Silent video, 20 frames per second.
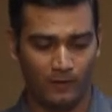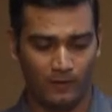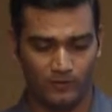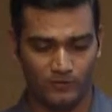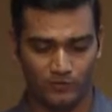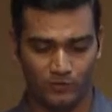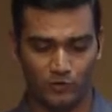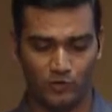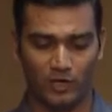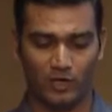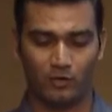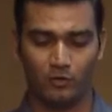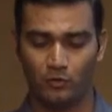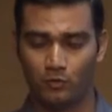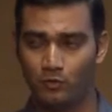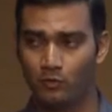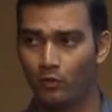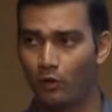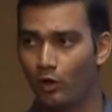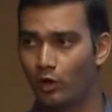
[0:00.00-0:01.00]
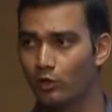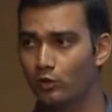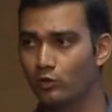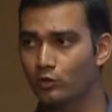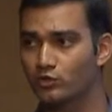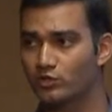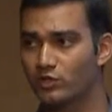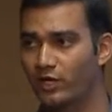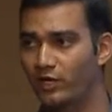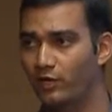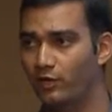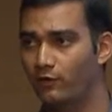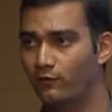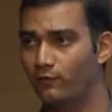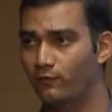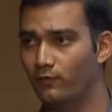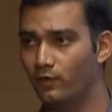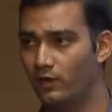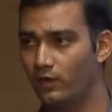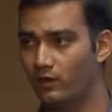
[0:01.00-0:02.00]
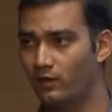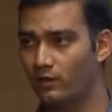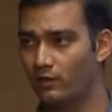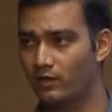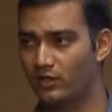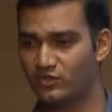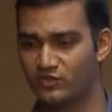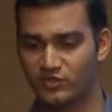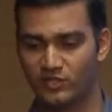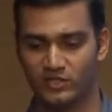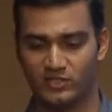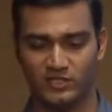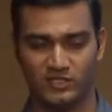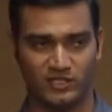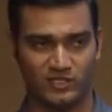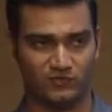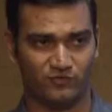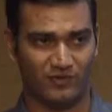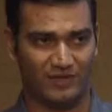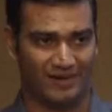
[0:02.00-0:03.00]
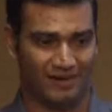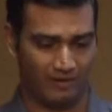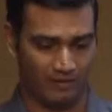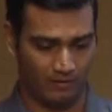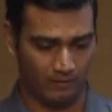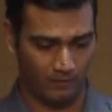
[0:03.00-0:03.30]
So you can do all those kind of rich searches as well.